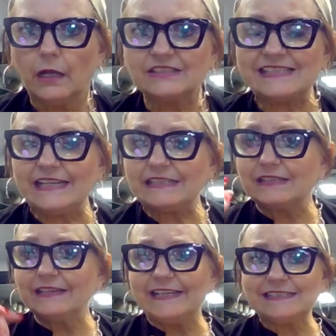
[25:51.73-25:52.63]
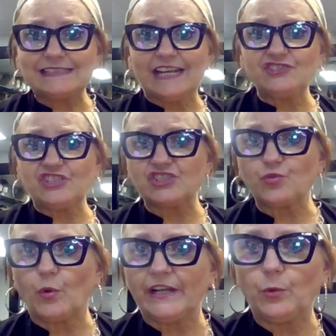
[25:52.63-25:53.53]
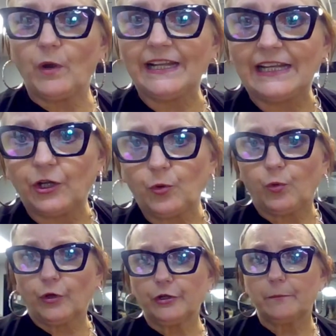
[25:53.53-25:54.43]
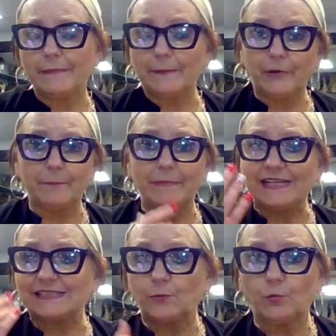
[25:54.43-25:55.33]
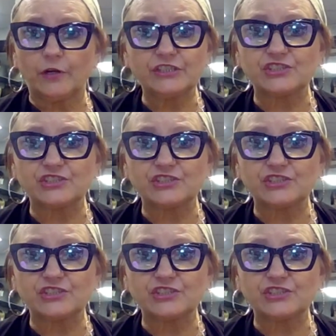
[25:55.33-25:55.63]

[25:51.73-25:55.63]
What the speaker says: see, Lynn said she's 21 and a quarter, but makes it work.